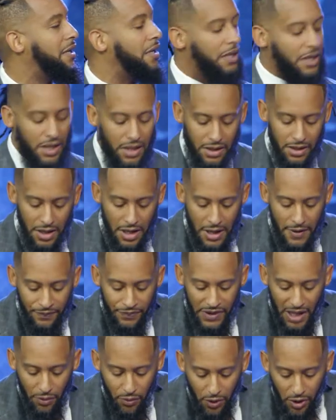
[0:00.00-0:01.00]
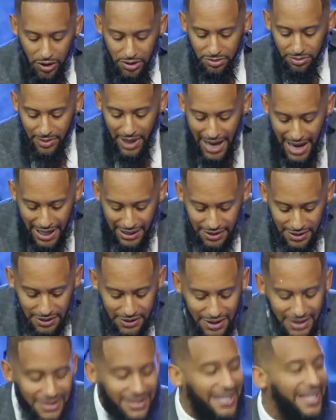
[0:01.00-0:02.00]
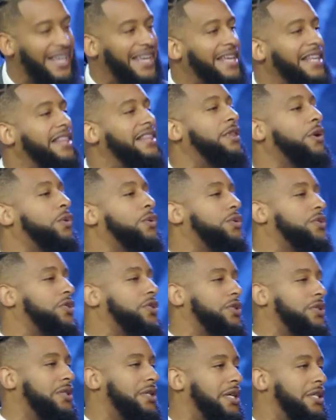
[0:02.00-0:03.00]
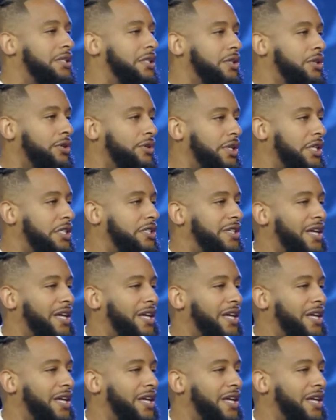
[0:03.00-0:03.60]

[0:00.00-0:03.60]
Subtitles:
Huh? That word manners is ethos in the Greek.